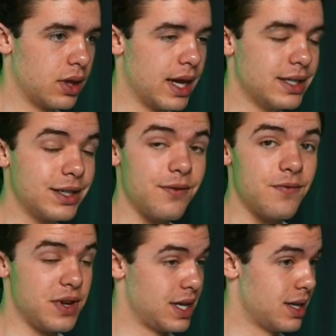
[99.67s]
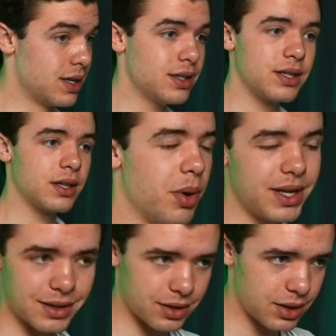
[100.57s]
That's convenient,
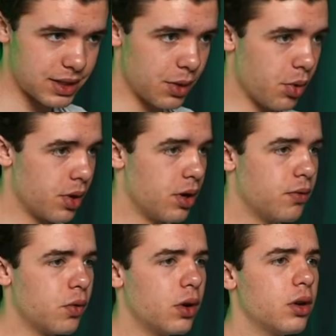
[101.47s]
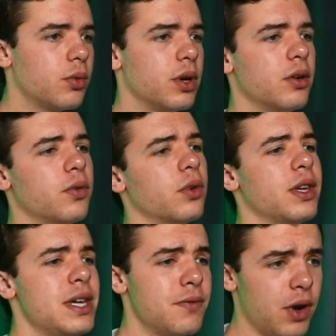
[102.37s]
but that's not what we're here for. We're here for
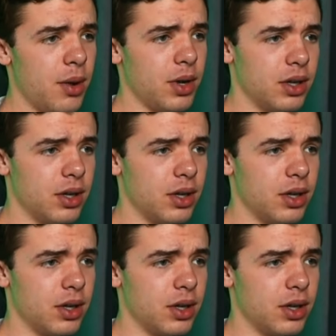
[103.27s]
the keyframing.